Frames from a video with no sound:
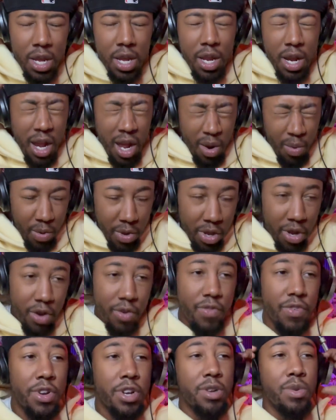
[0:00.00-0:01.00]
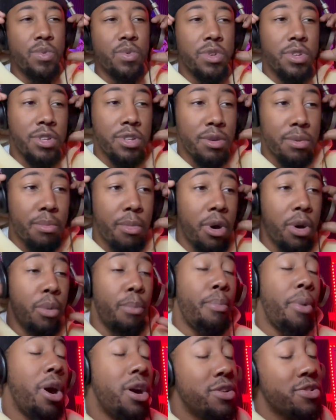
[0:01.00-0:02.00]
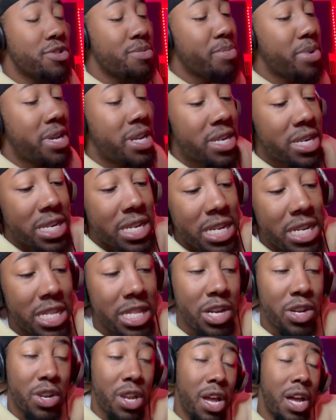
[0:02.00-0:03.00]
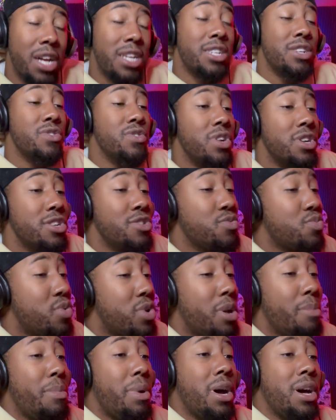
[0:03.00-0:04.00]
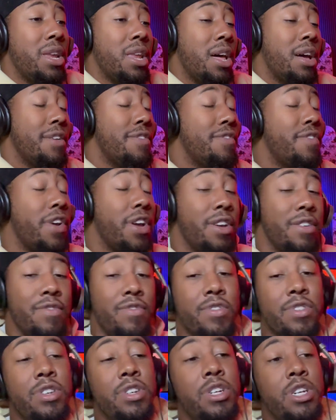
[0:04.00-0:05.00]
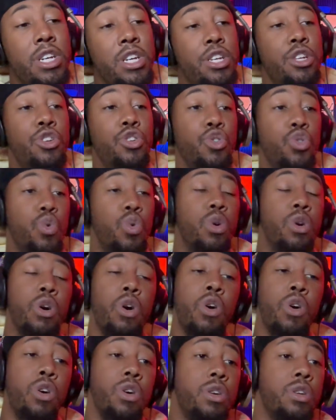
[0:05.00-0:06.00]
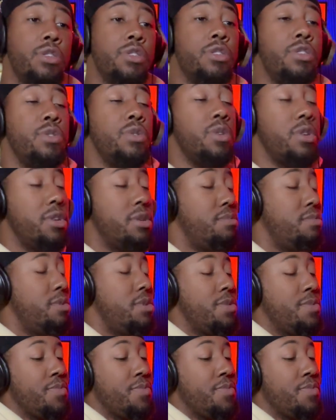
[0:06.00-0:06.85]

Now, we over here with some old Bossman Dlow. Now, I told y'all, this one of my, like, favorite newer artists, you get me?